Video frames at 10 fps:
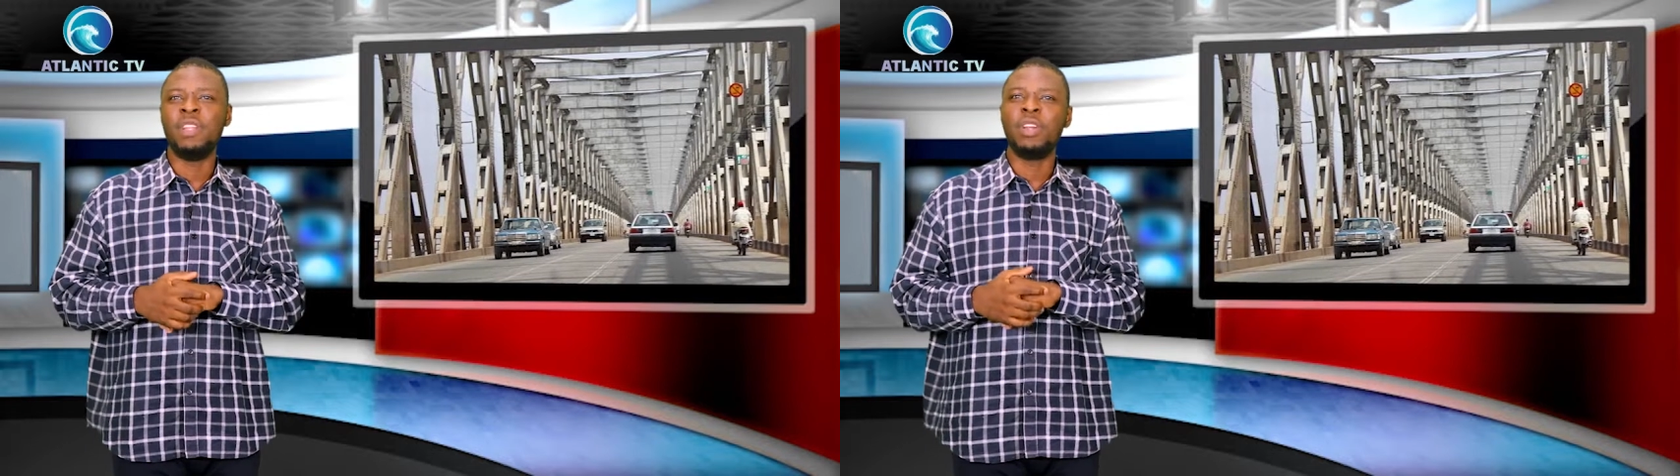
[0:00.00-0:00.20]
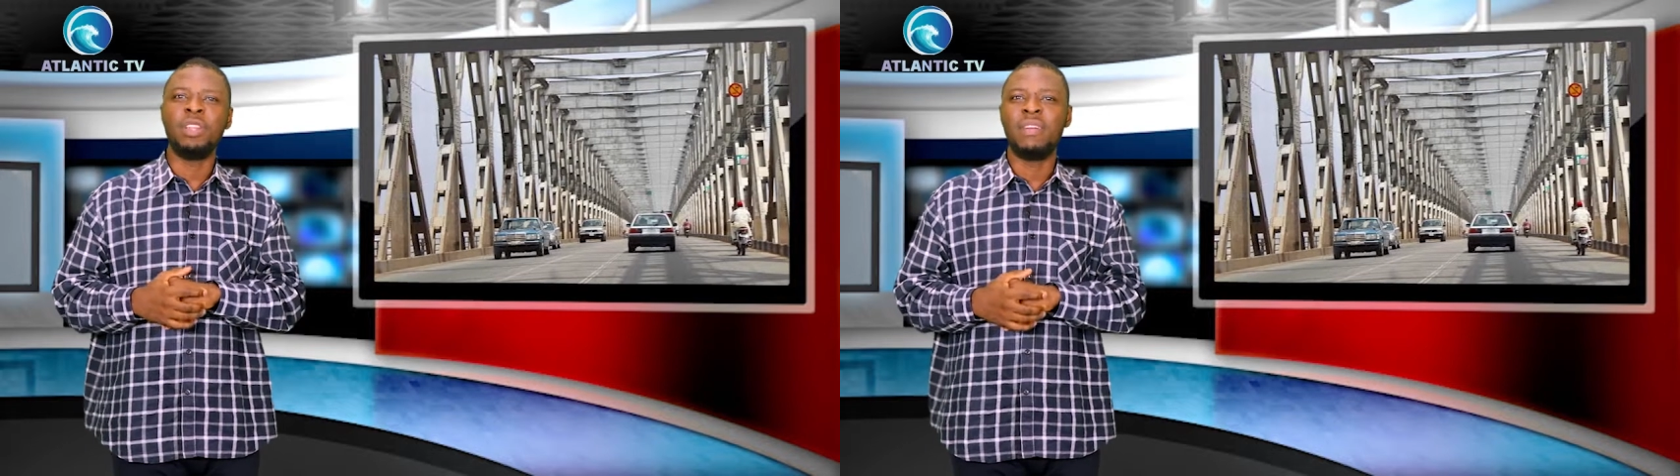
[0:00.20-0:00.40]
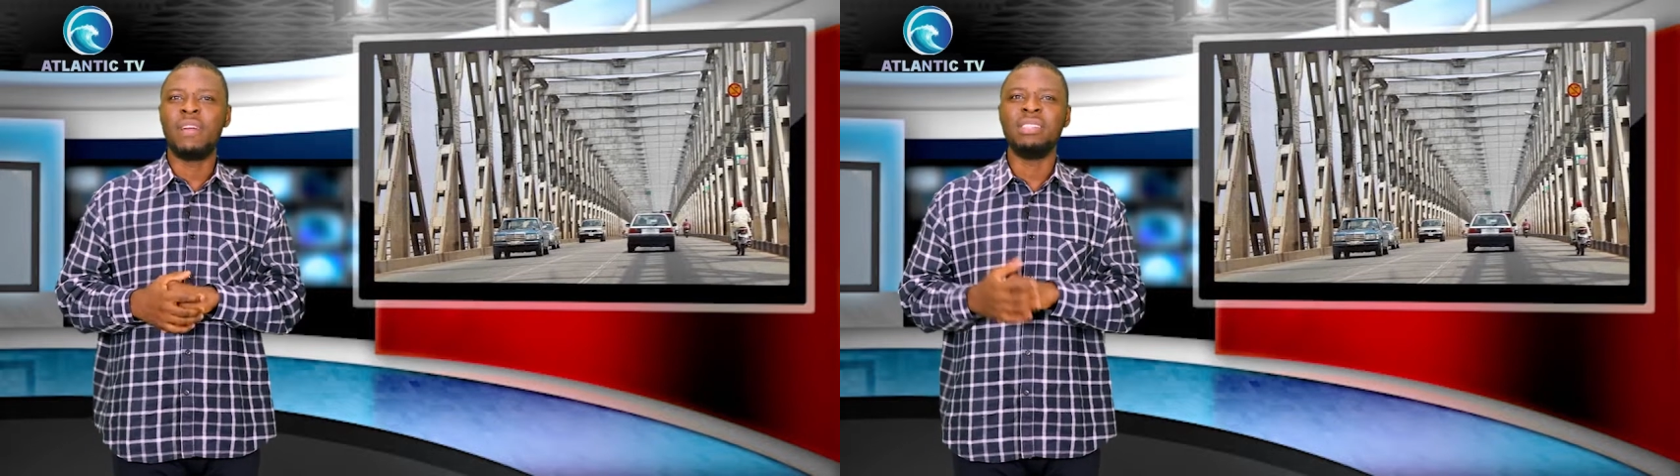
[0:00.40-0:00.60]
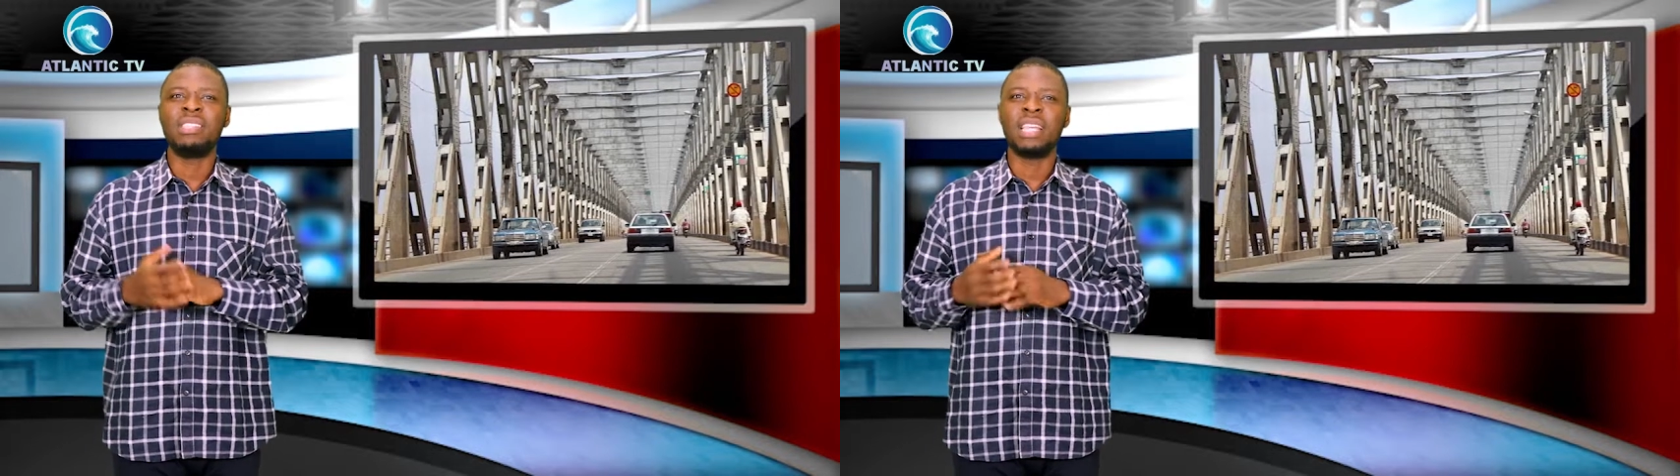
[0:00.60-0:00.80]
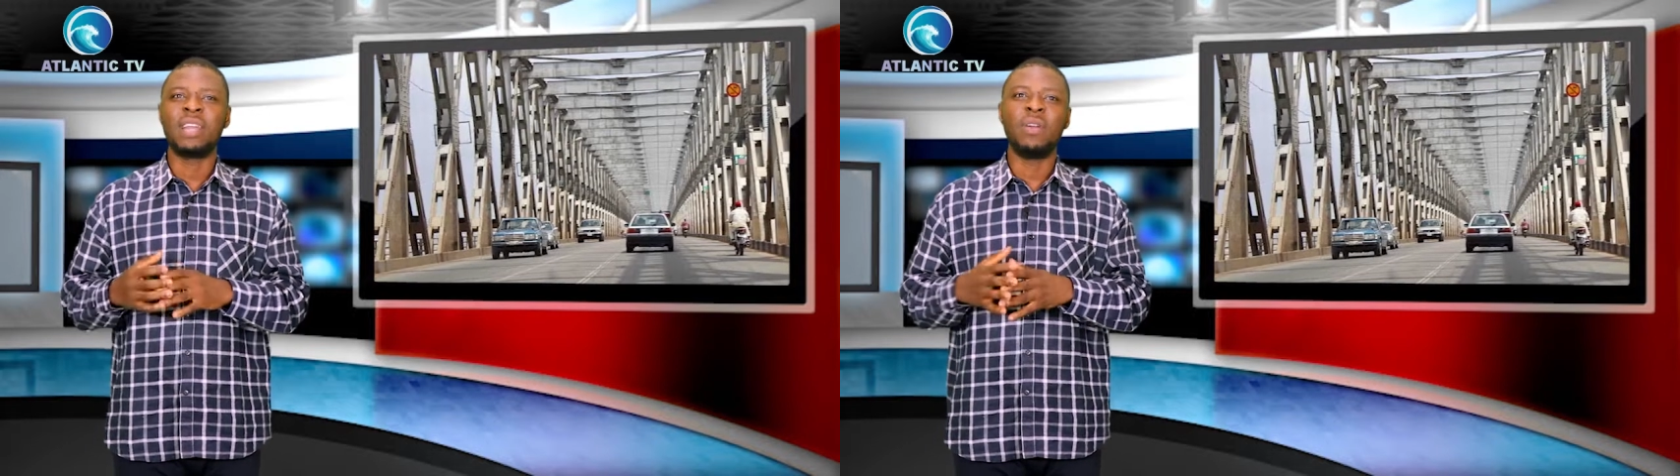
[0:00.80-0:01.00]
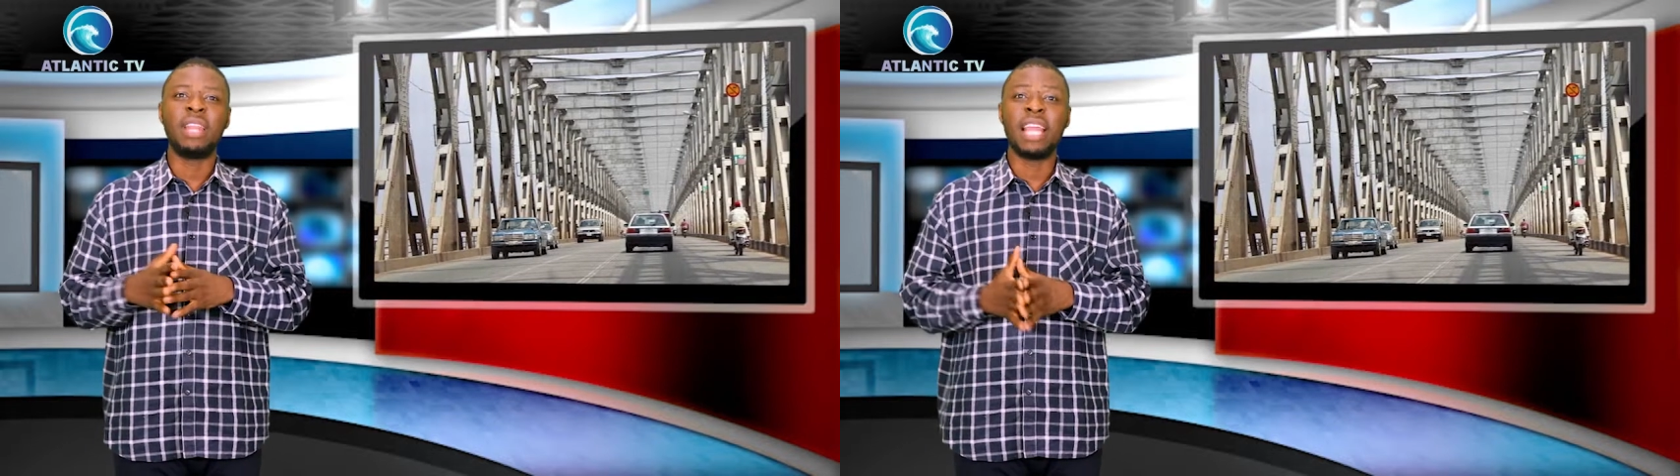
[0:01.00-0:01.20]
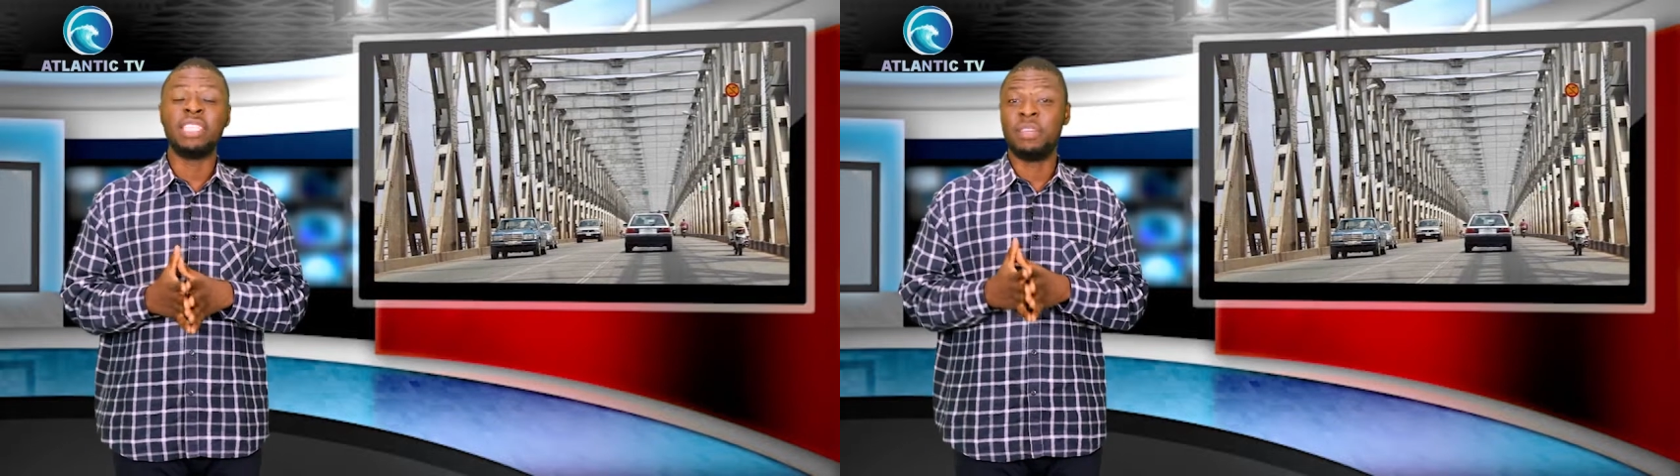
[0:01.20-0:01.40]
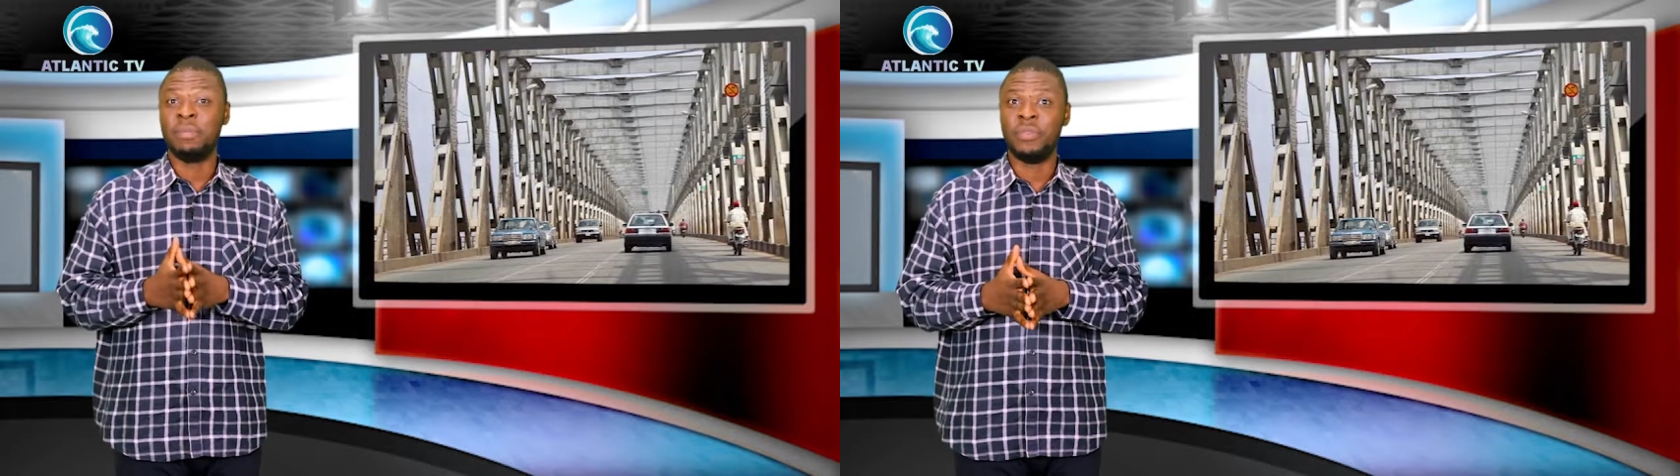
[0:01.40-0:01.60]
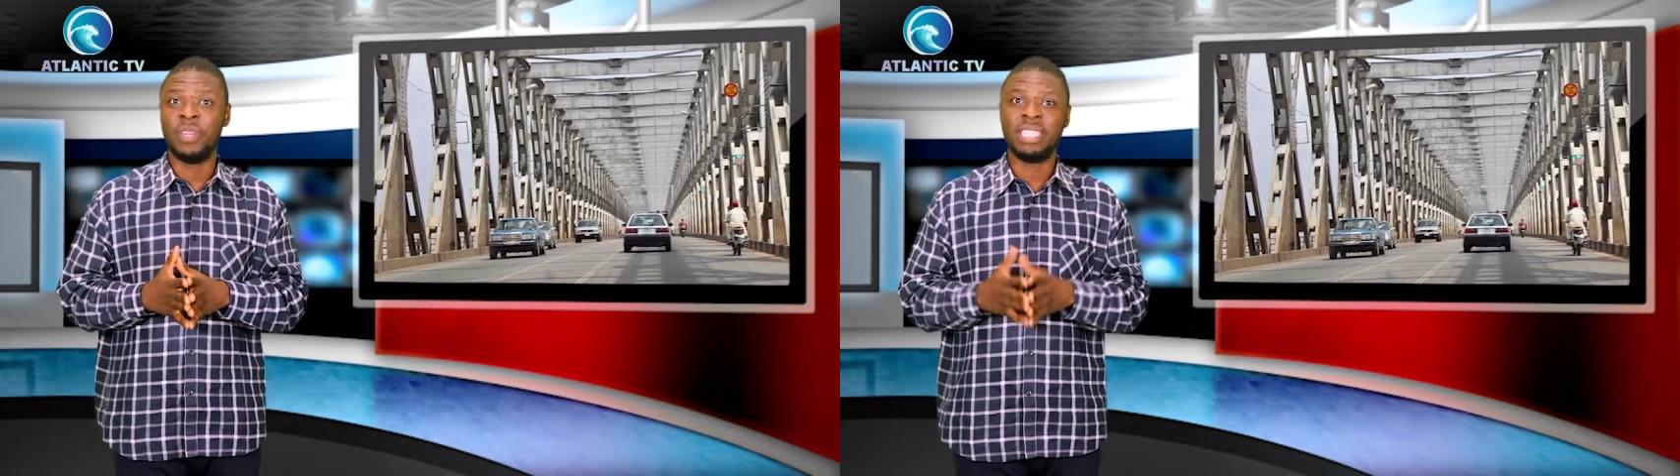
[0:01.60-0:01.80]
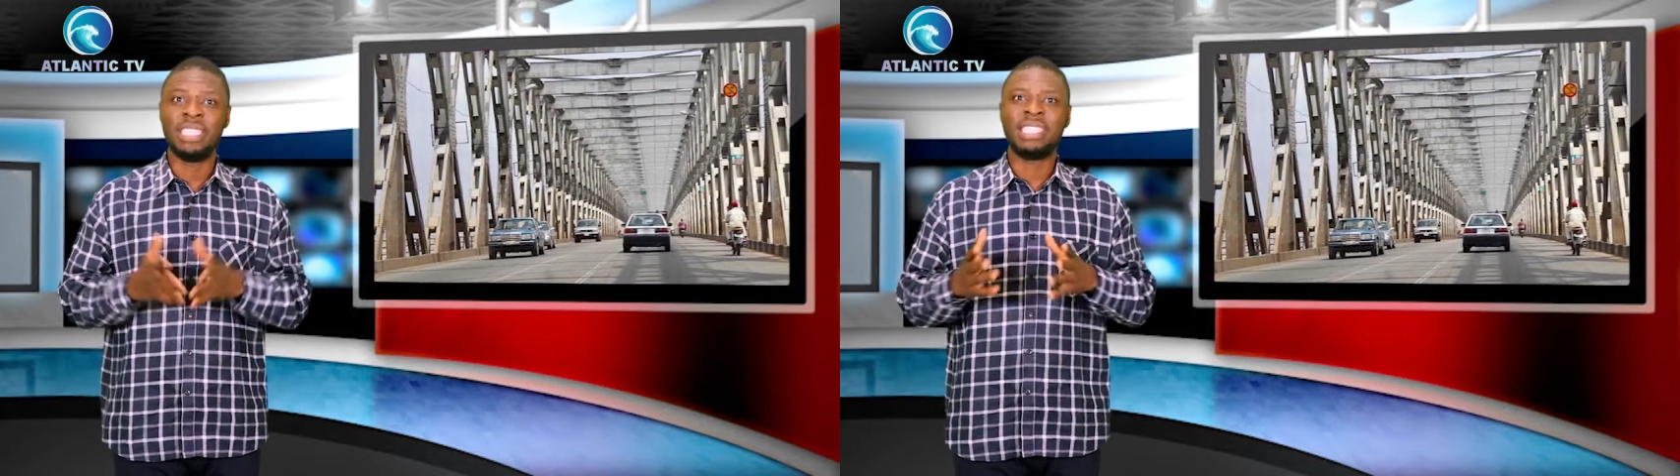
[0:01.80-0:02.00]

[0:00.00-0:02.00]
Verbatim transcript: billion naira on second Niger bridge.